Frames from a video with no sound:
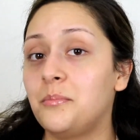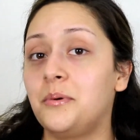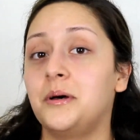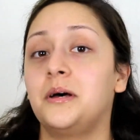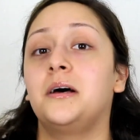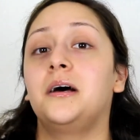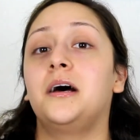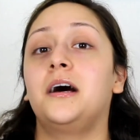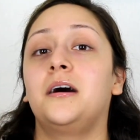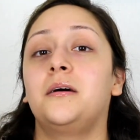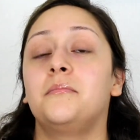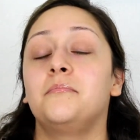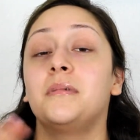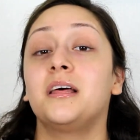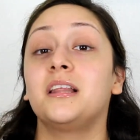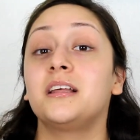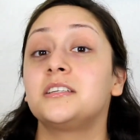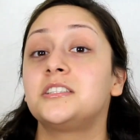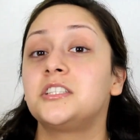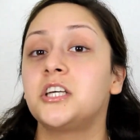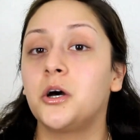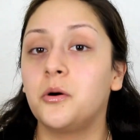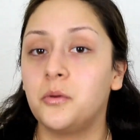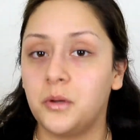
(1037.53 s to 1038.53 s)
but
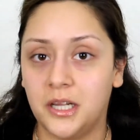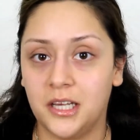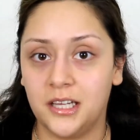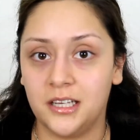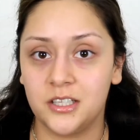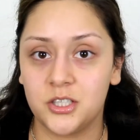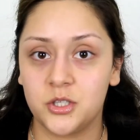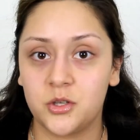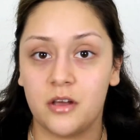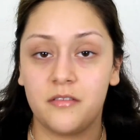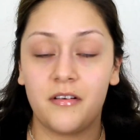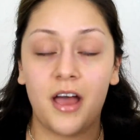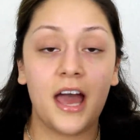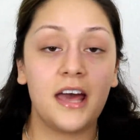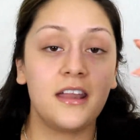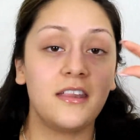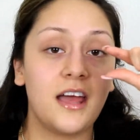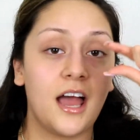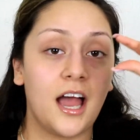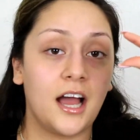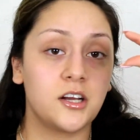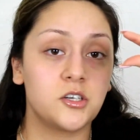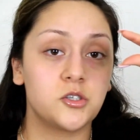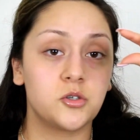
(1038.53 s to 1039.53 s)
melatonin. So I've had
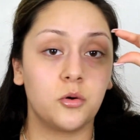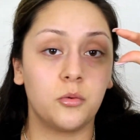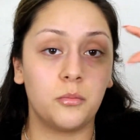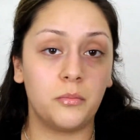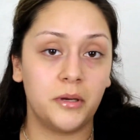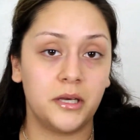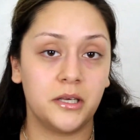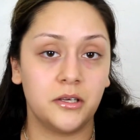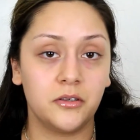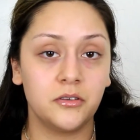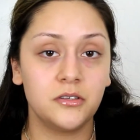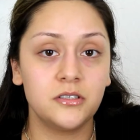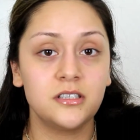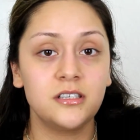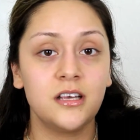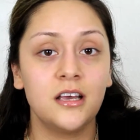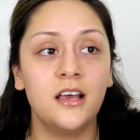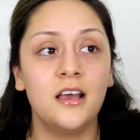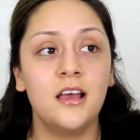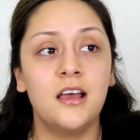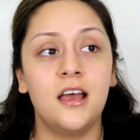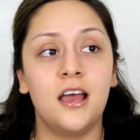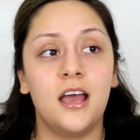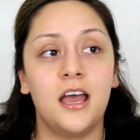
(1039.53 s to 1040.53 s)
the actual pills,
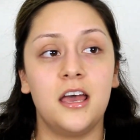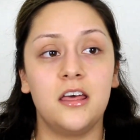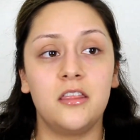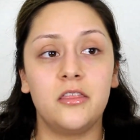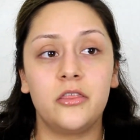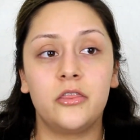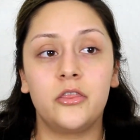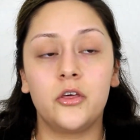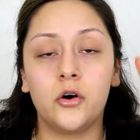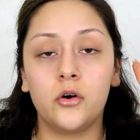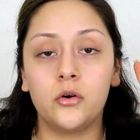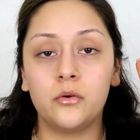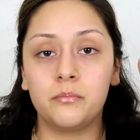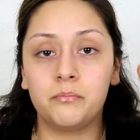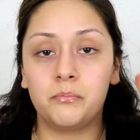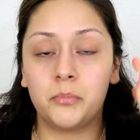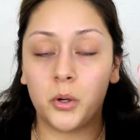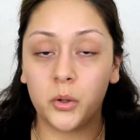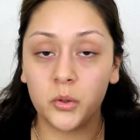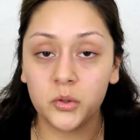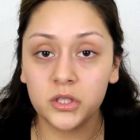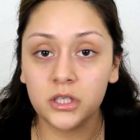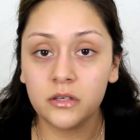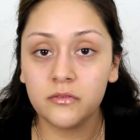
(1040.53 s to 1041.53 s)
and
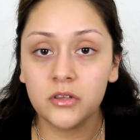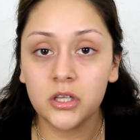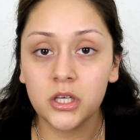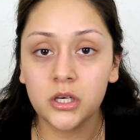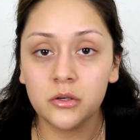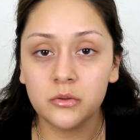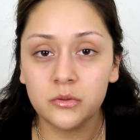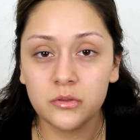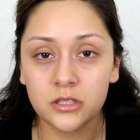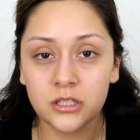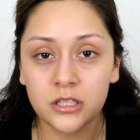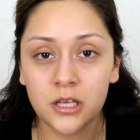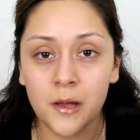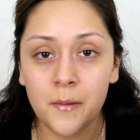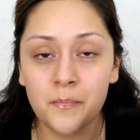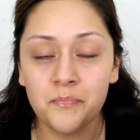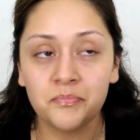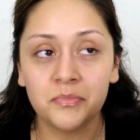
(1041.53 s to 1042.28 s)
both of those,